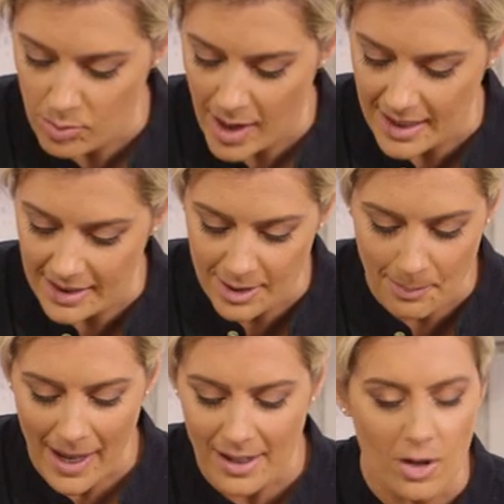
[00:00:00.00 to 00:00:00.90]
ready. So
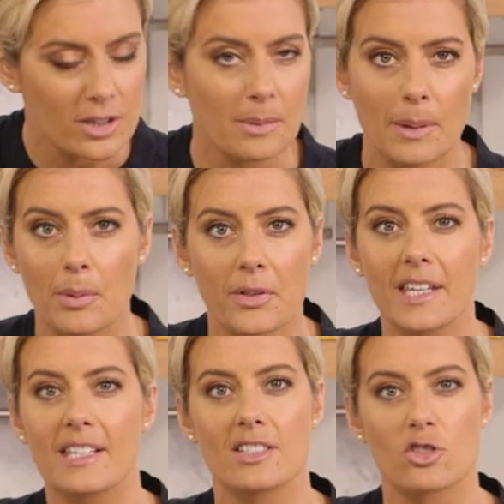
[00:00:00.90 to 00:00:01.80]
panna cotta, people
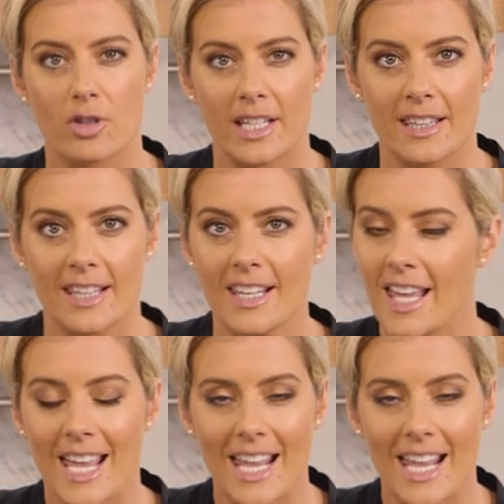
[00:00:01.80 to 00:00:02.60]
think it's a tricky thing.